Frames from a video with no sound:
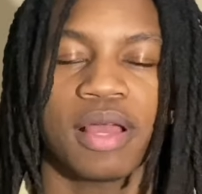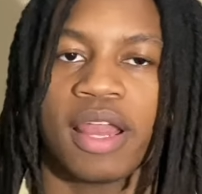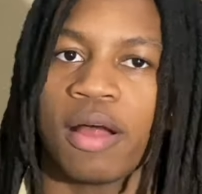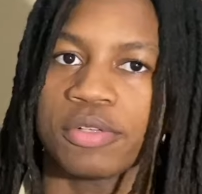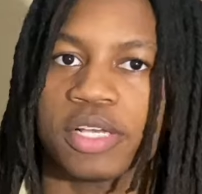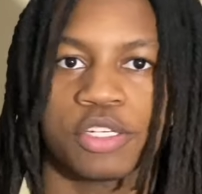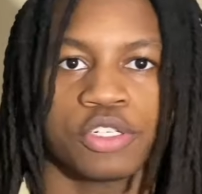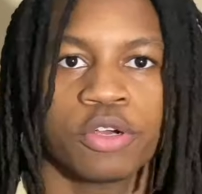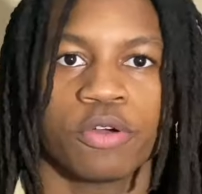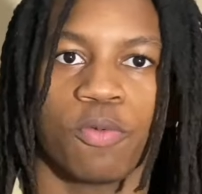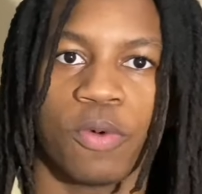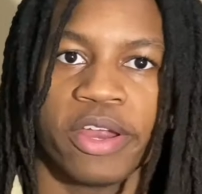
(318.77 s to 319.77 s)
And I was like,
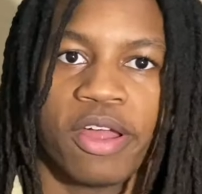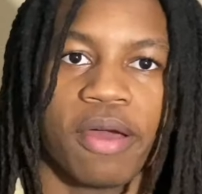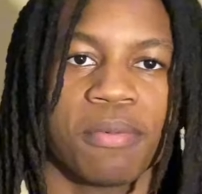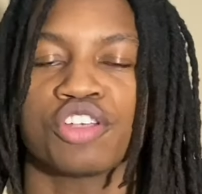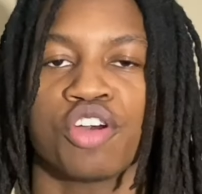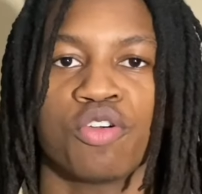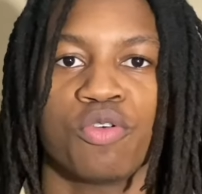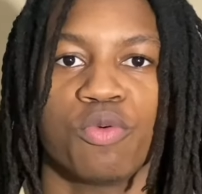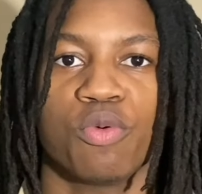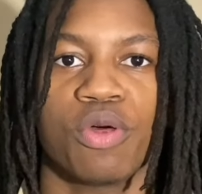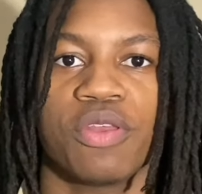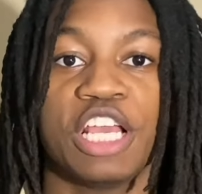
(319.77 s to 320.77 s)
sure, why not?
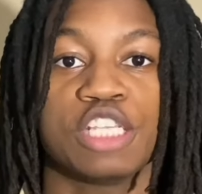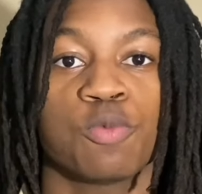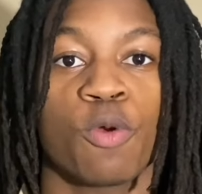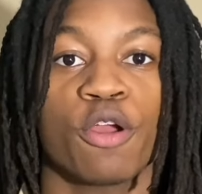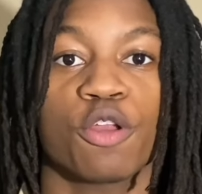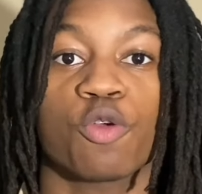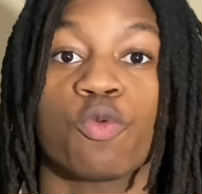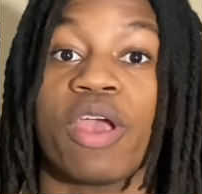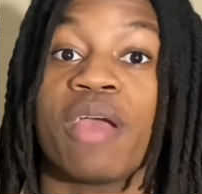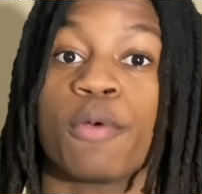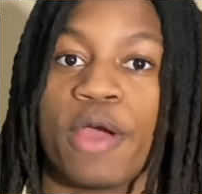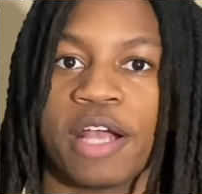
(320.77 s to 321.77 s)
So these weren't
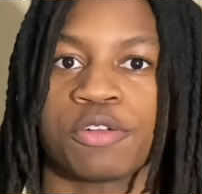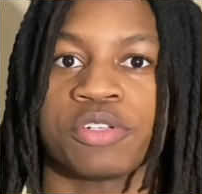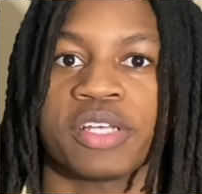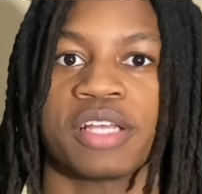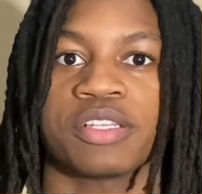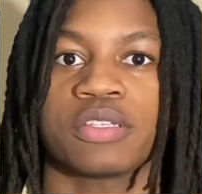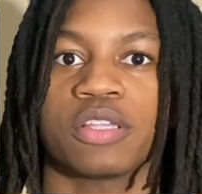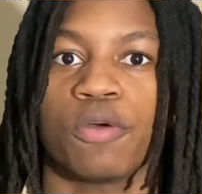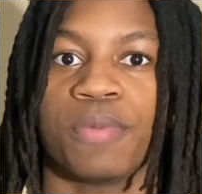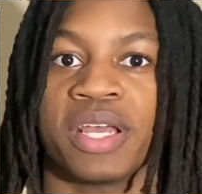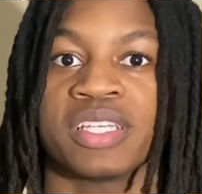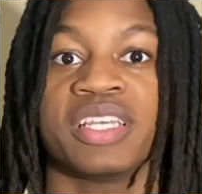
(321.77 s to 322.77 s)
grammar exercises though,
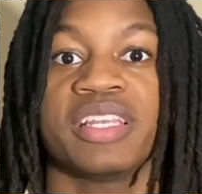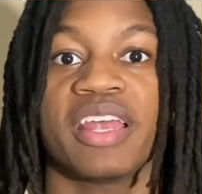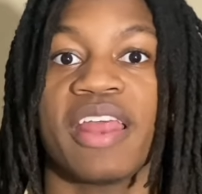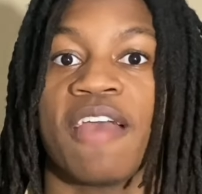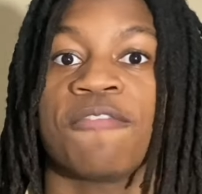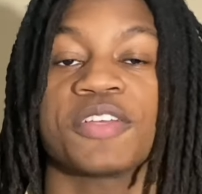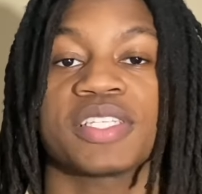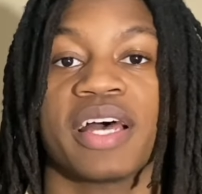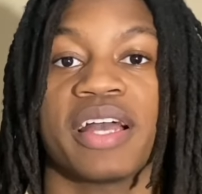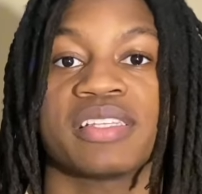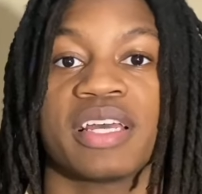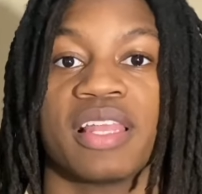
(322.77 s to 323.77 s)
because he did
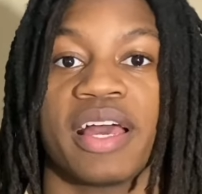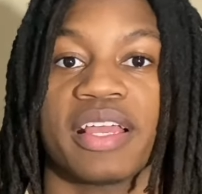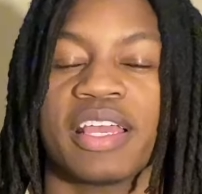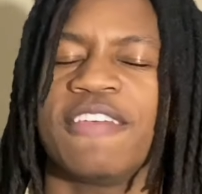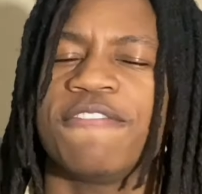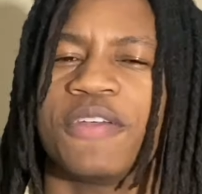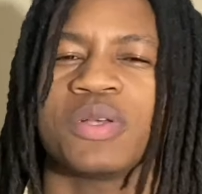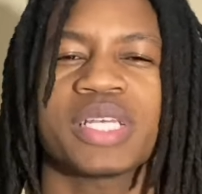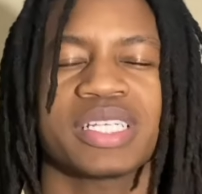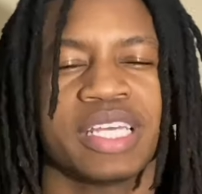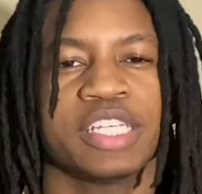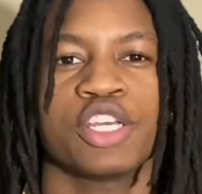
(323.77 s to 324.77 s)
emphasize that like he feels
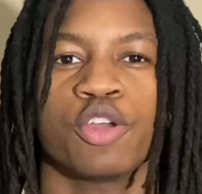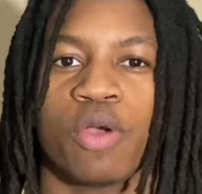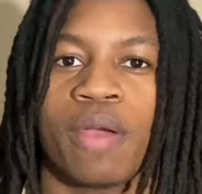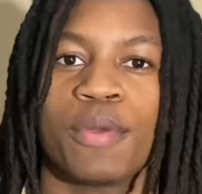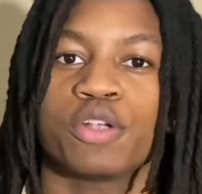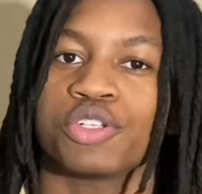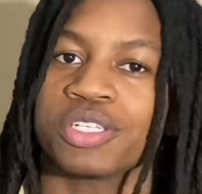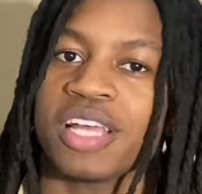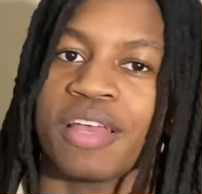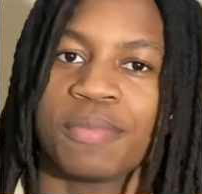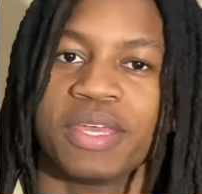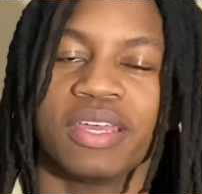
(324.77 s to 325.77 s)
like teaching grammar, just
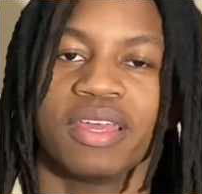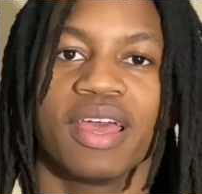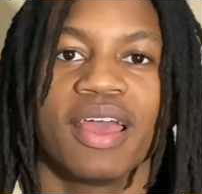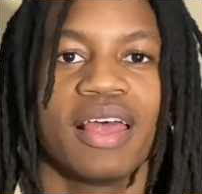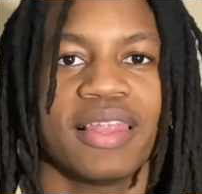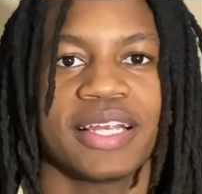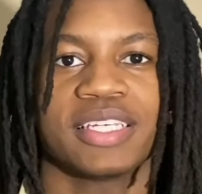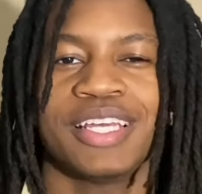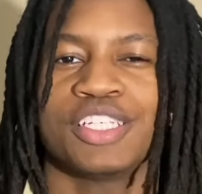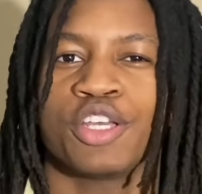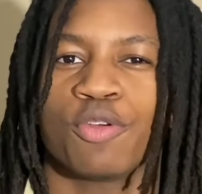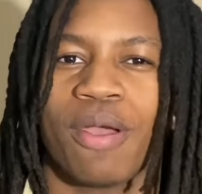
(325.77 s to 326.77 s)
like me, like
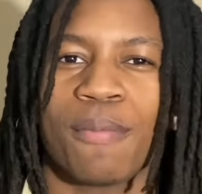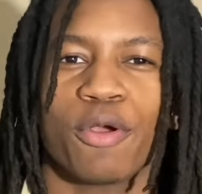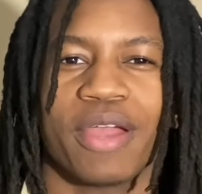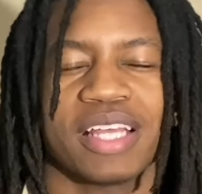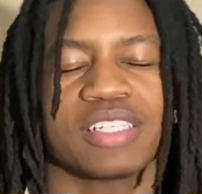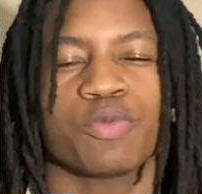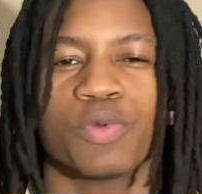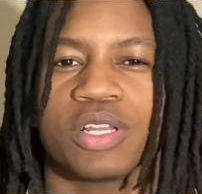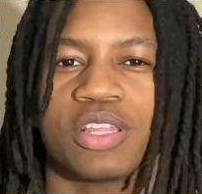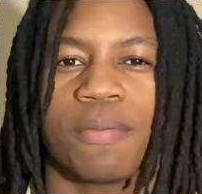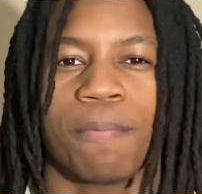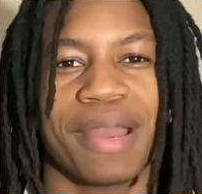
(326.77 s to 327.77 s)
teaching grammar isn't
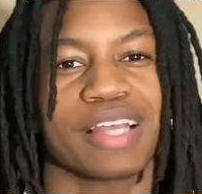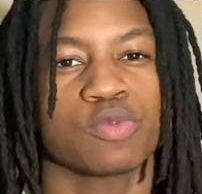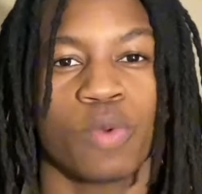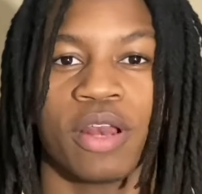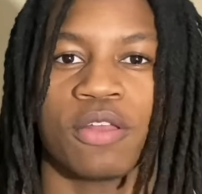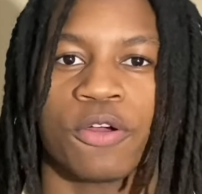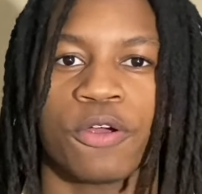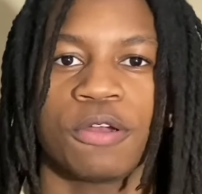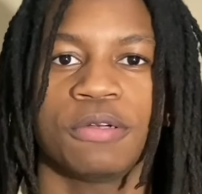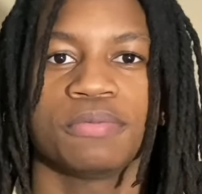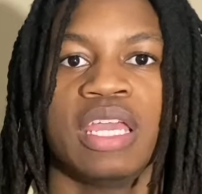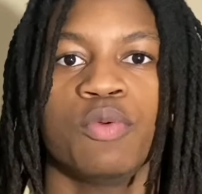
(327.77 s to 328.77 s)
really the best way to
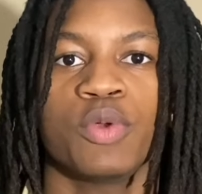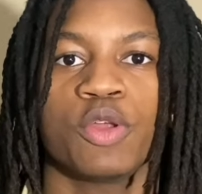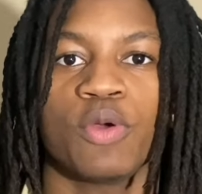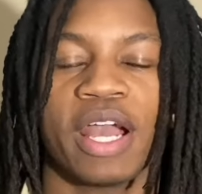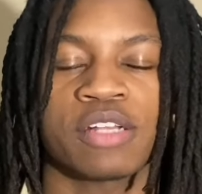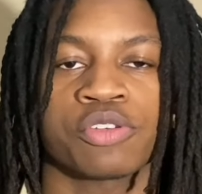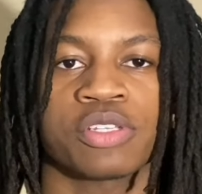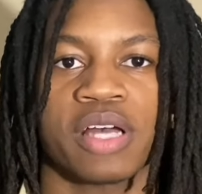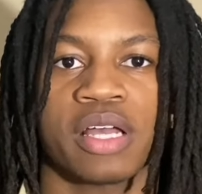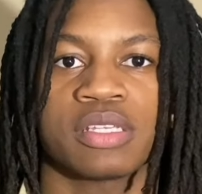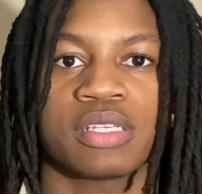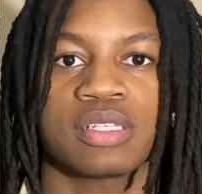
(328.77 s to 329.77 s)
learn. He would do
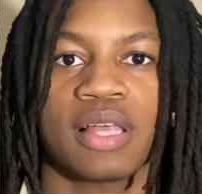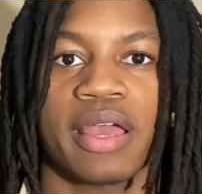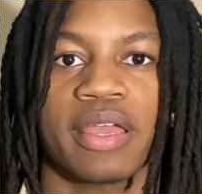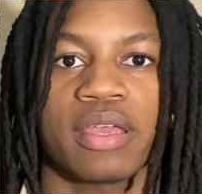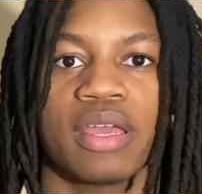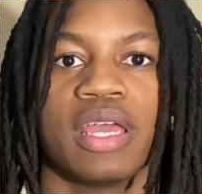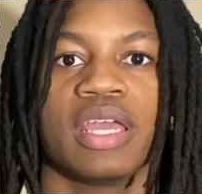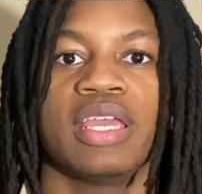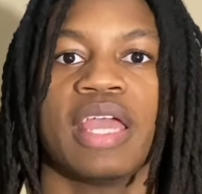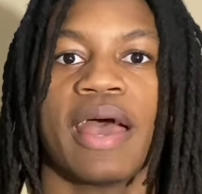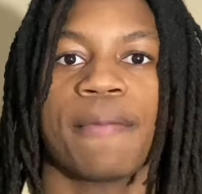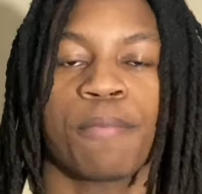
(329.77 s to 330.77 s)
exercises like,
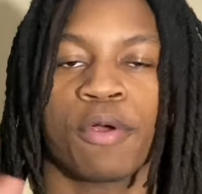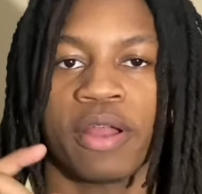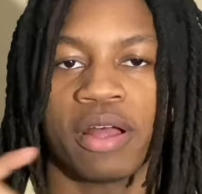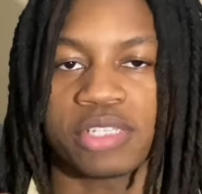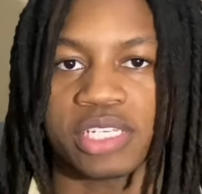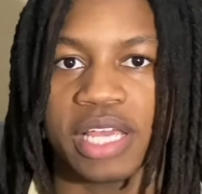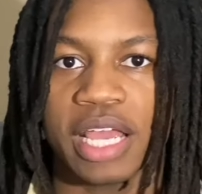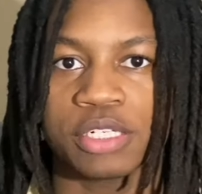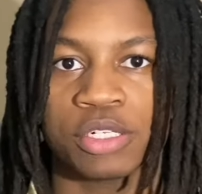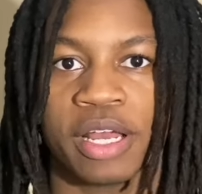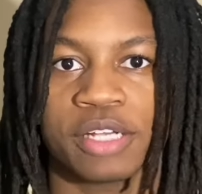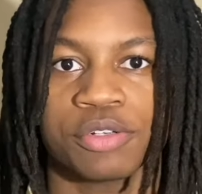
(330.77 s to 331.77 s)
he had
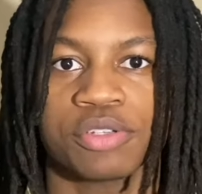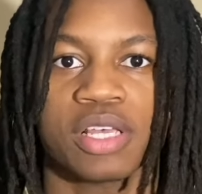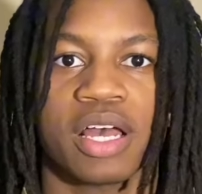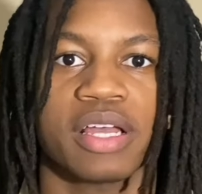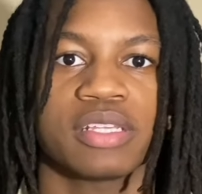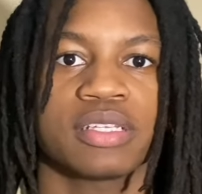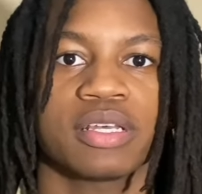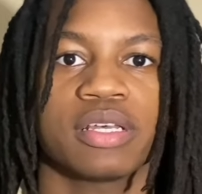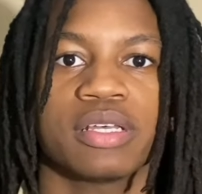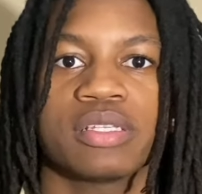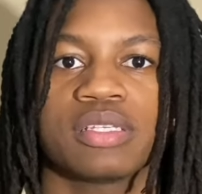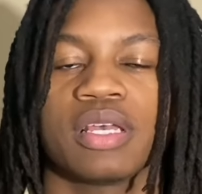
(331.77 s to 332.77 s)
pronunciation
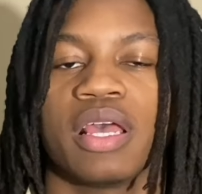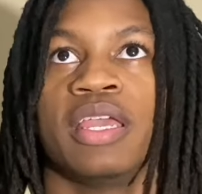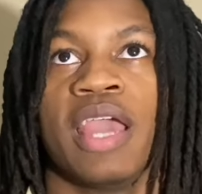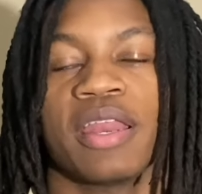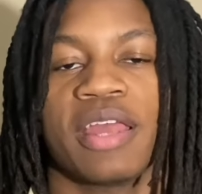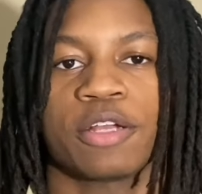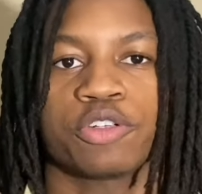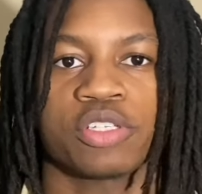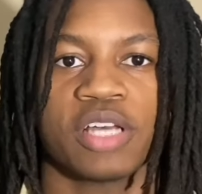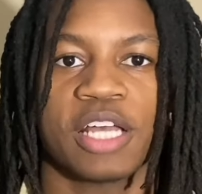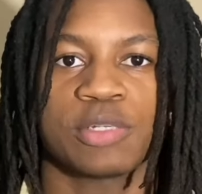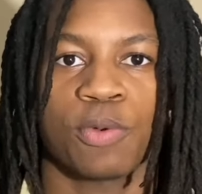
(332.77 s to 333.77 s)
exercises. He had an
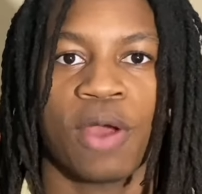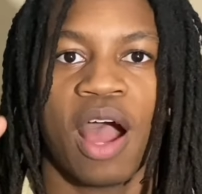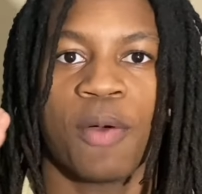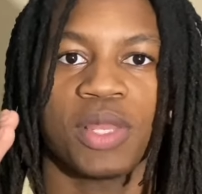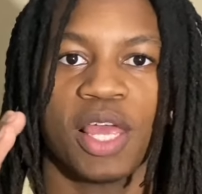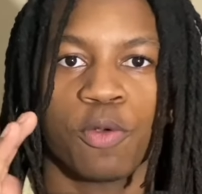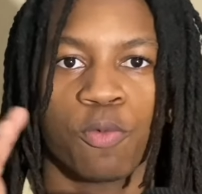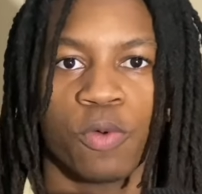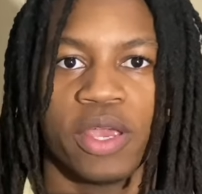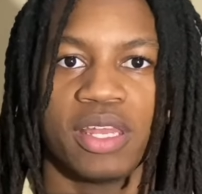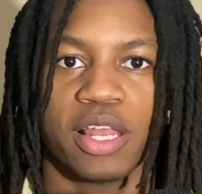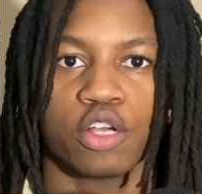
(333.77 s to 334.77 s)
exercise where I would like
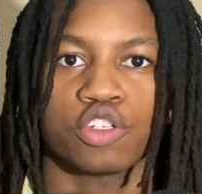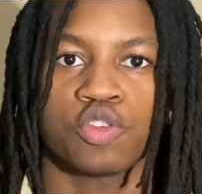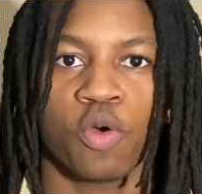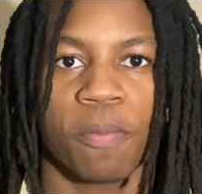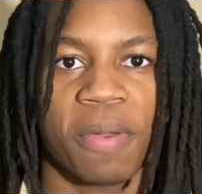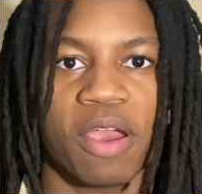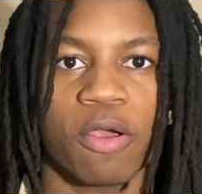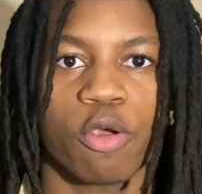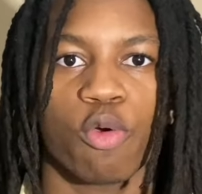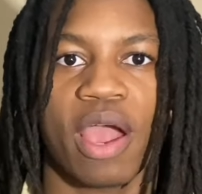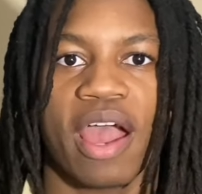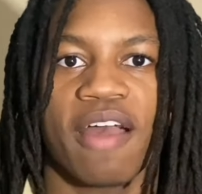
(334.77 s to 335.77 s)
read like a short
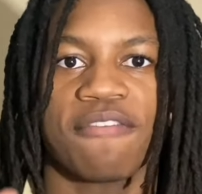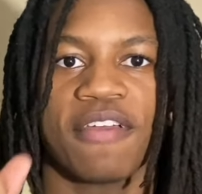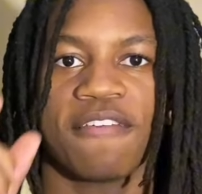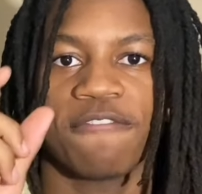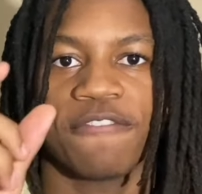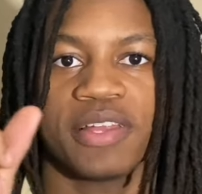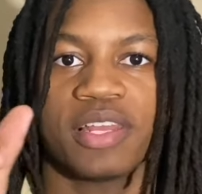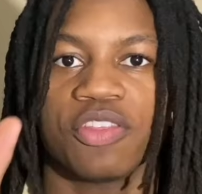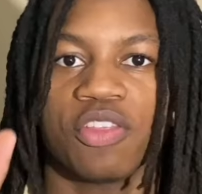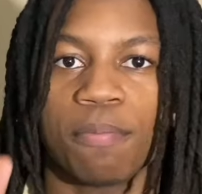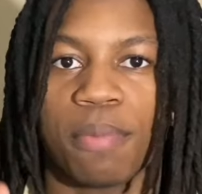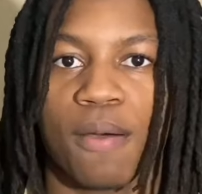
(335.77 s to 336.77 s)
paragraph and fill
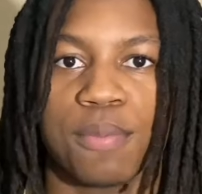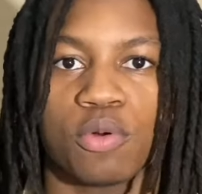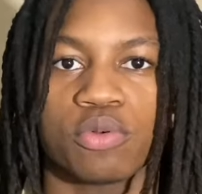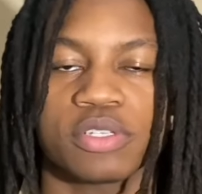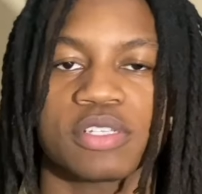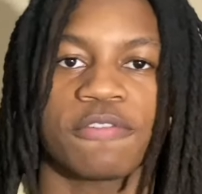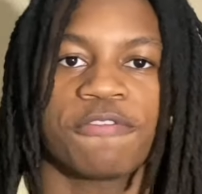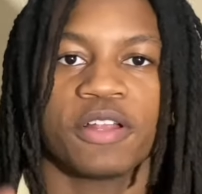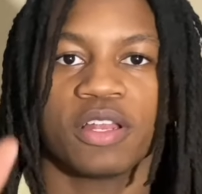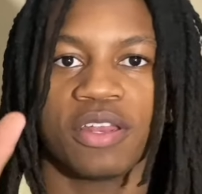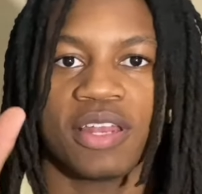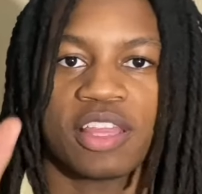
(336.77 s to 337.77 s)
in the bubbles,
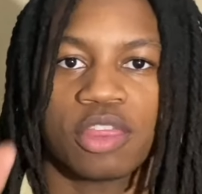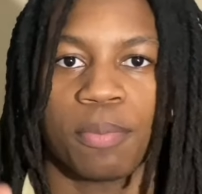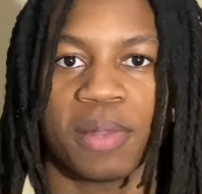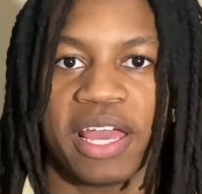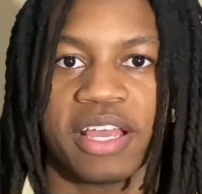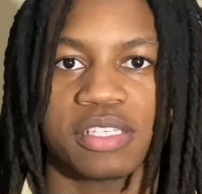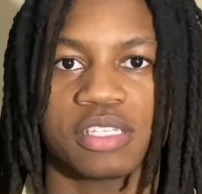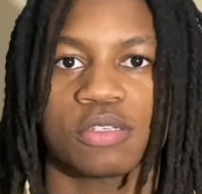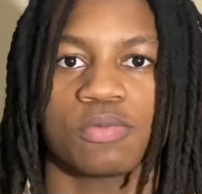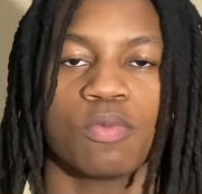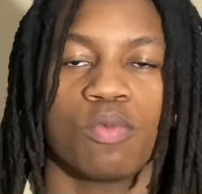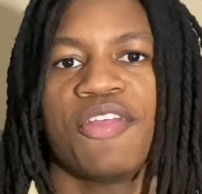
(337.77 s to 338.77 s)
fill in like the blanks.